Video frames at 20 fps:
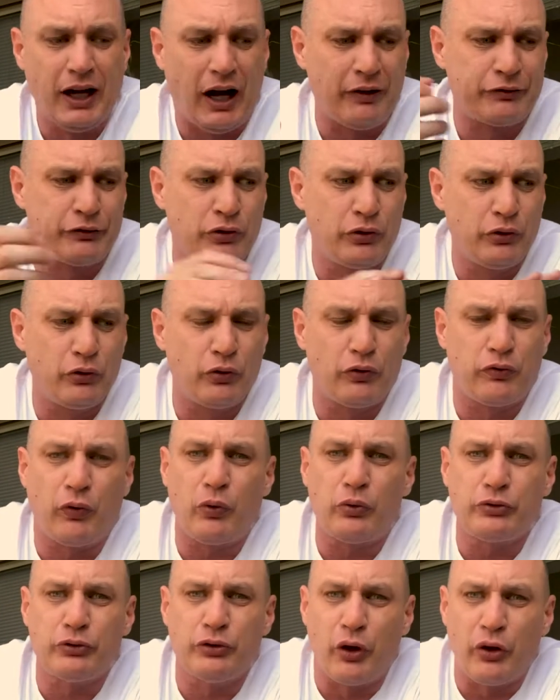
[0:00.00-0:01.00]
I've turned
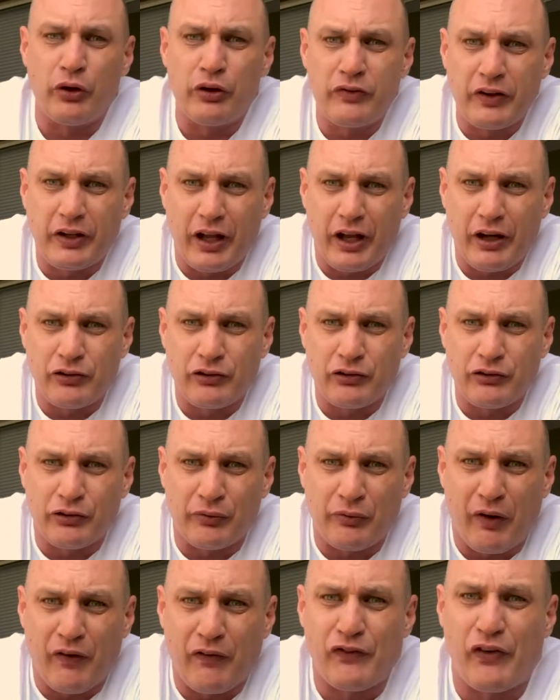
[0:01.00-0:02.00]
off all
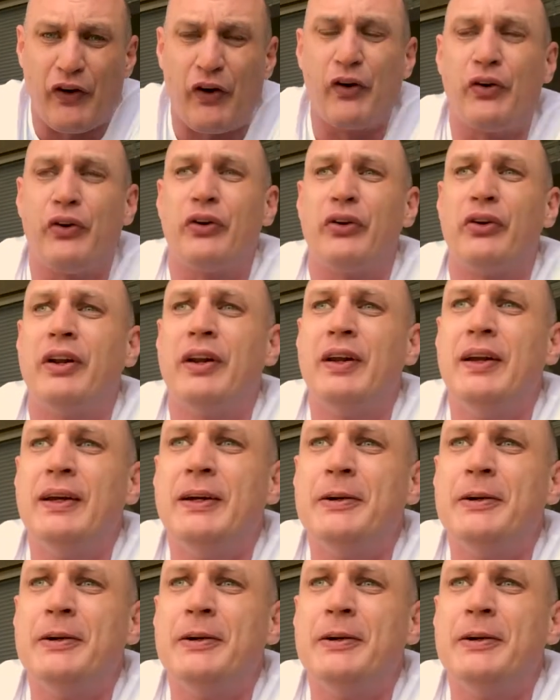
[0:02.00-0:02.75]
notifications on my phone.